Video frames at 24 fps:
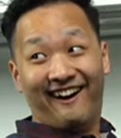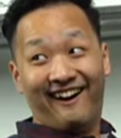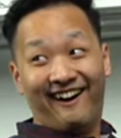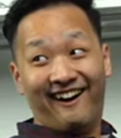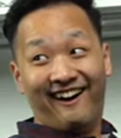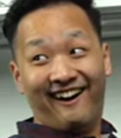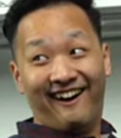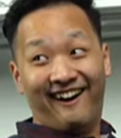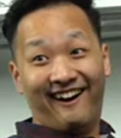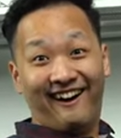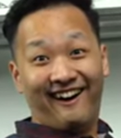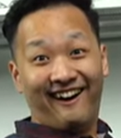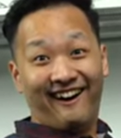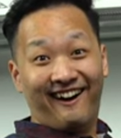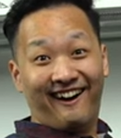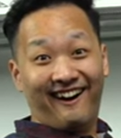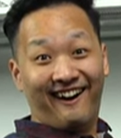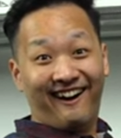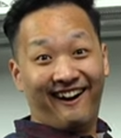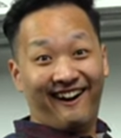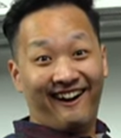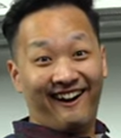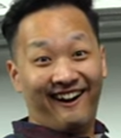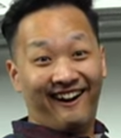
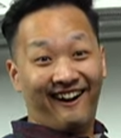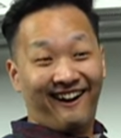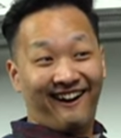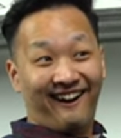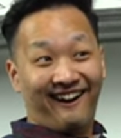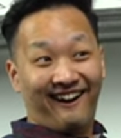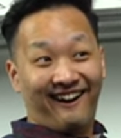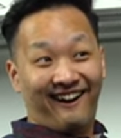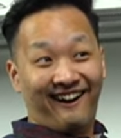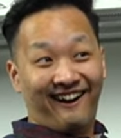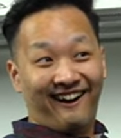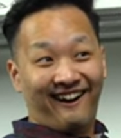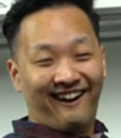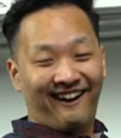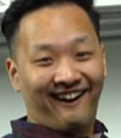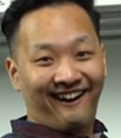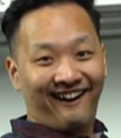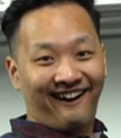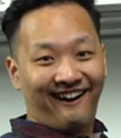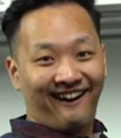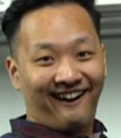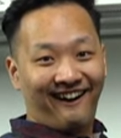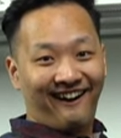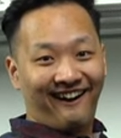
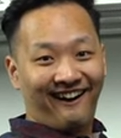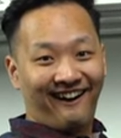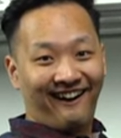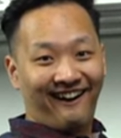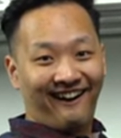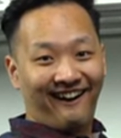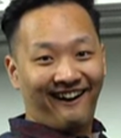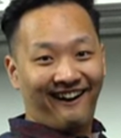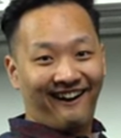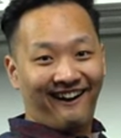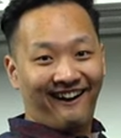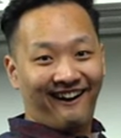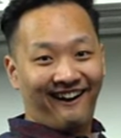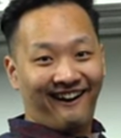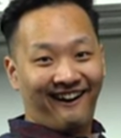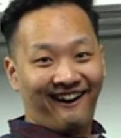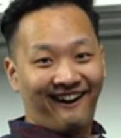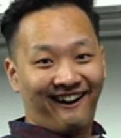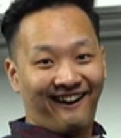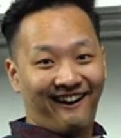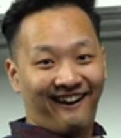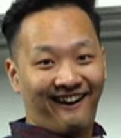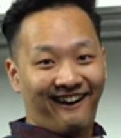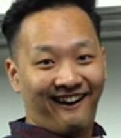
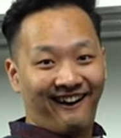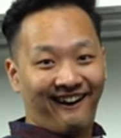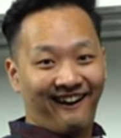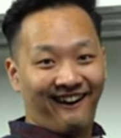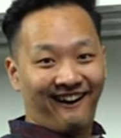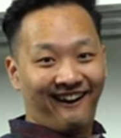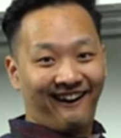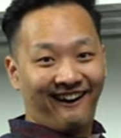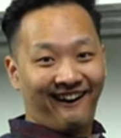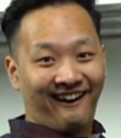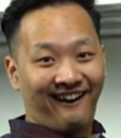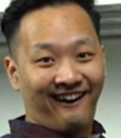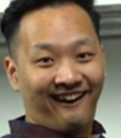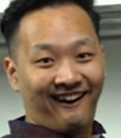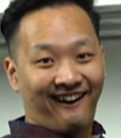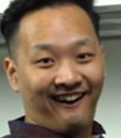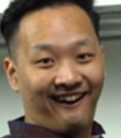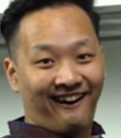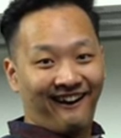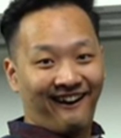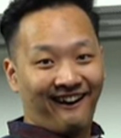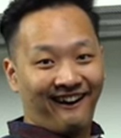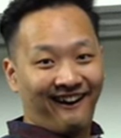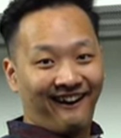
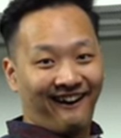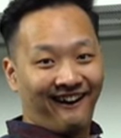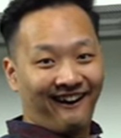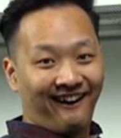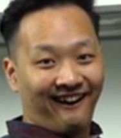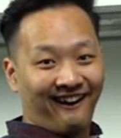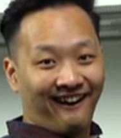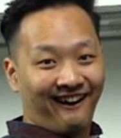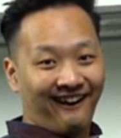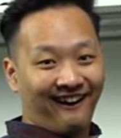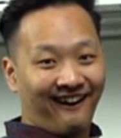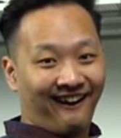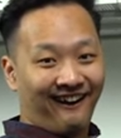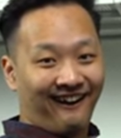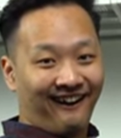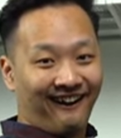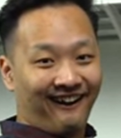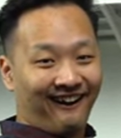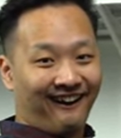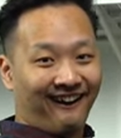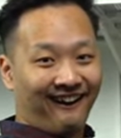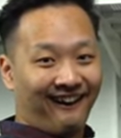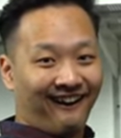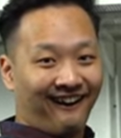
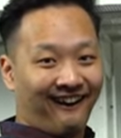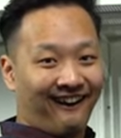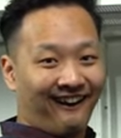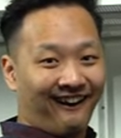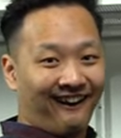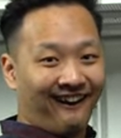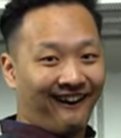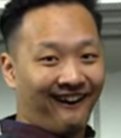Nothing is said.